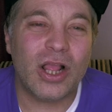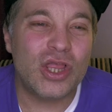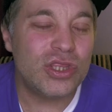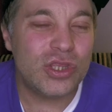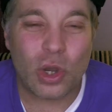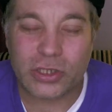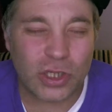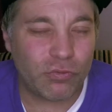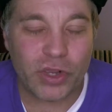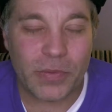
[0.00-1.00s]

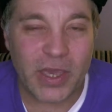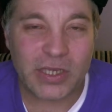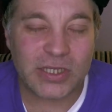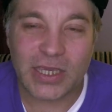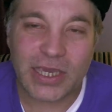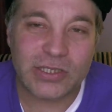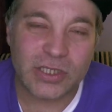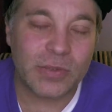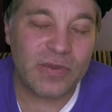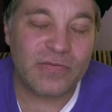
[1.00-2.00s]
not a remixing. And
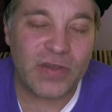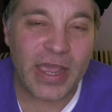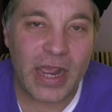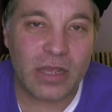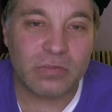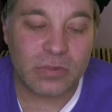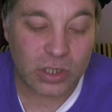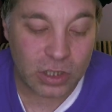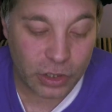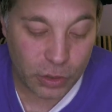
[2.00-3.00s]
to be fair,
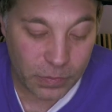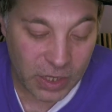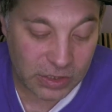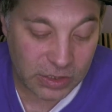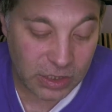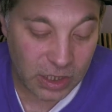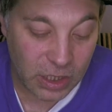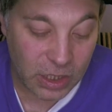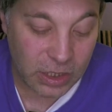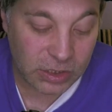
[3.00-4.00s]
the guy who mixed it,
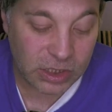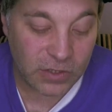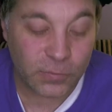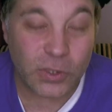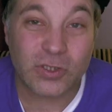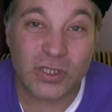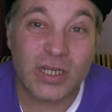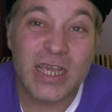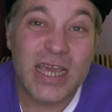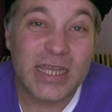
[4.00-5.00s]
Steve
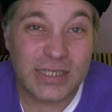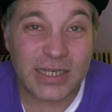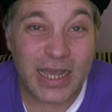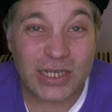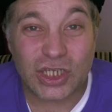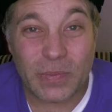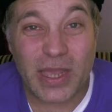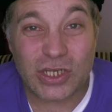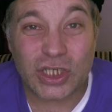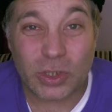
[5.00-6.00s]
Wilson, did actually
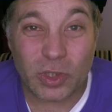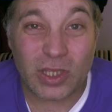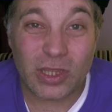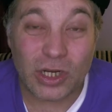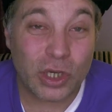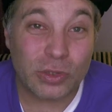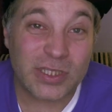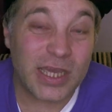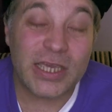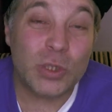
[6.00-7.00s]
mention within the
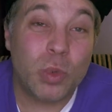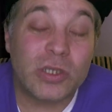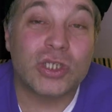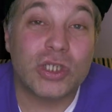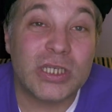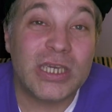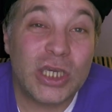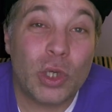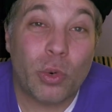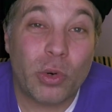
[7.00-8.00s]
notes that he
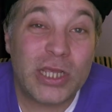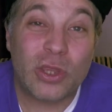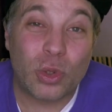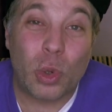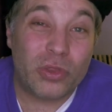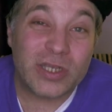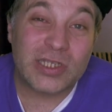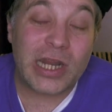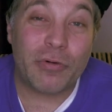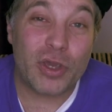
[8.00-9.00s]
already thought the
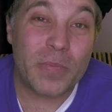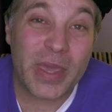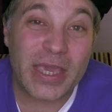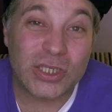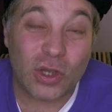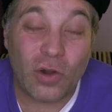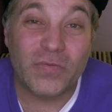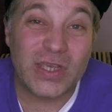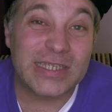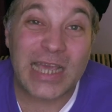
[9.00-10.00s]
stereo mix
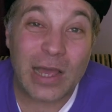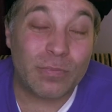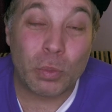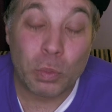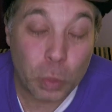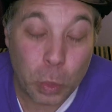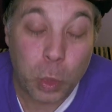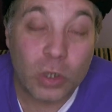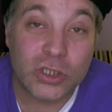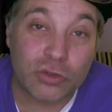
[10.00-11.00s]
of this
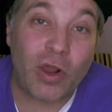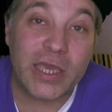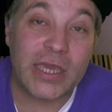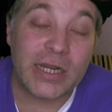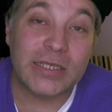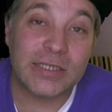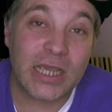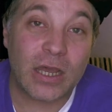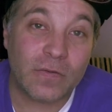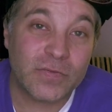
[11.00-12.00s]
album was great in
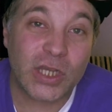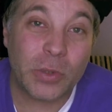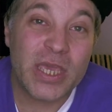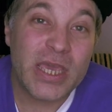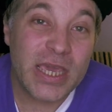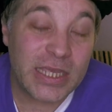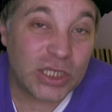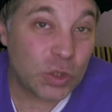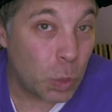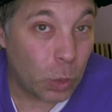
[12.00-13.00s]
itself, so he
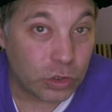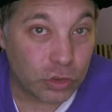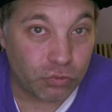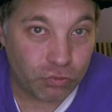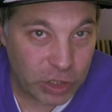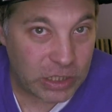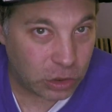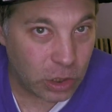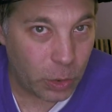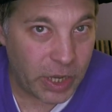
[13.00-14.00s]
didn't want to
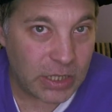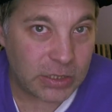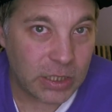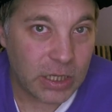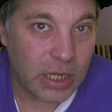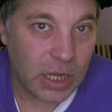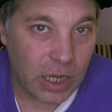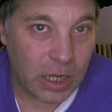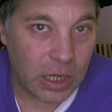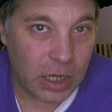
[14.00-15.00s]
redo it.
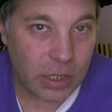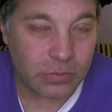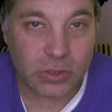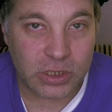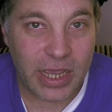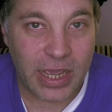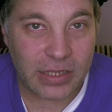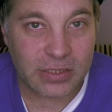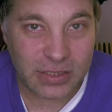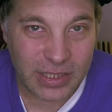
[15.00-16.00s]
And
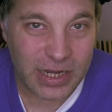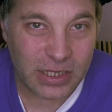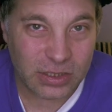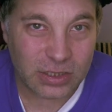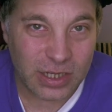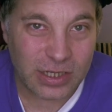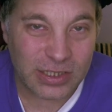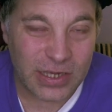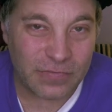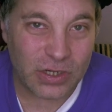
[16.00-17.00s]
that
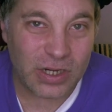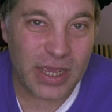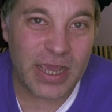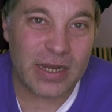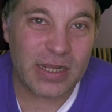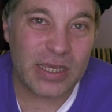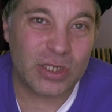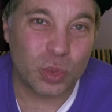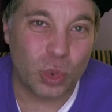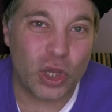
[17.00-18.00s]
is evident in
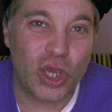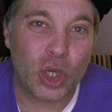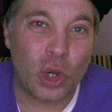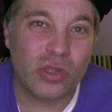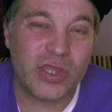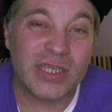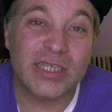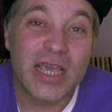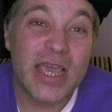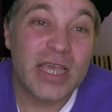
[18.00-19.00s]
his work on
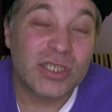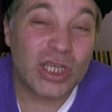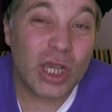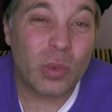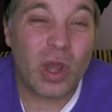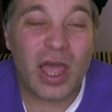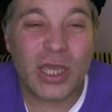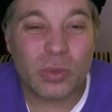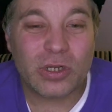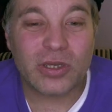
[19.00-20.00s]
this. So
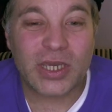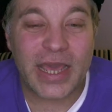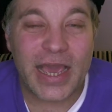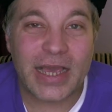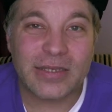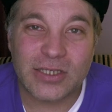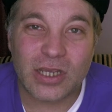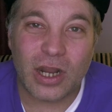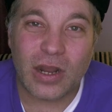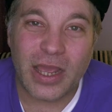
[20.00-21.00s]
I would look at it as
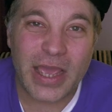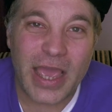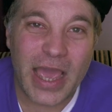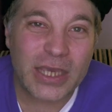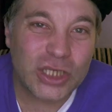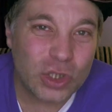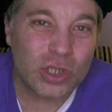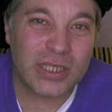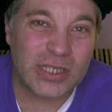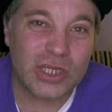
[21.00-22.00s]
a
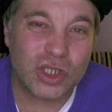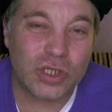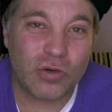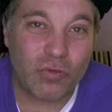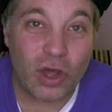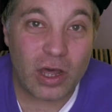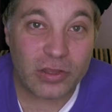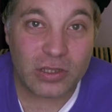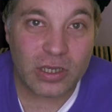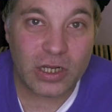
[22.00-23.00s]
good addition
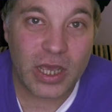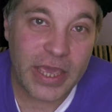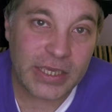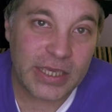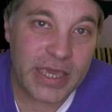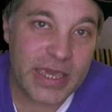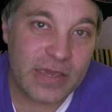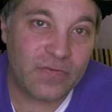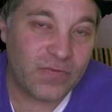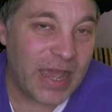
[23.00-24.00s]
rather than a
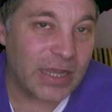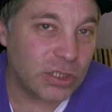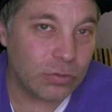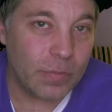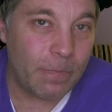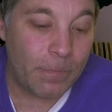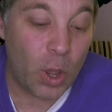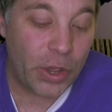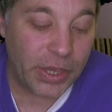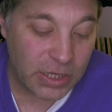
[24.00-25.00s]
key factor in
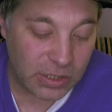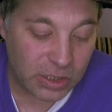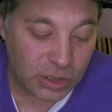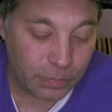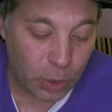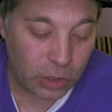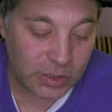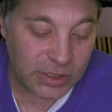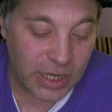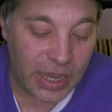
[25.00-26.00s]
buying this
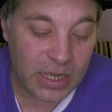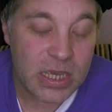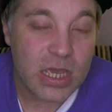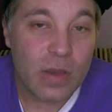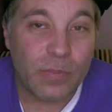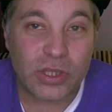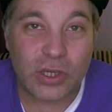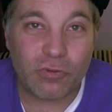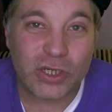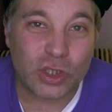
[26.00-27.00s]
box set. But
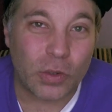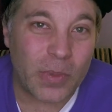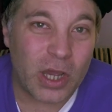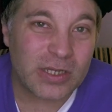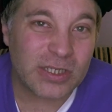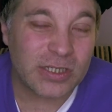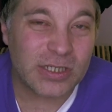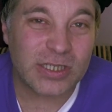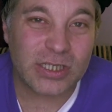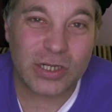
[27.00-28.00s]
the original
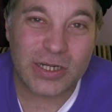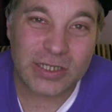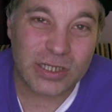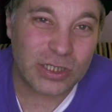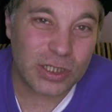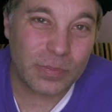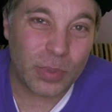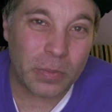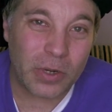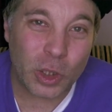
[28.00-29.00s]
masters, you're listening to the
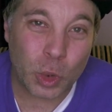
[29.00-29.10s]
Bob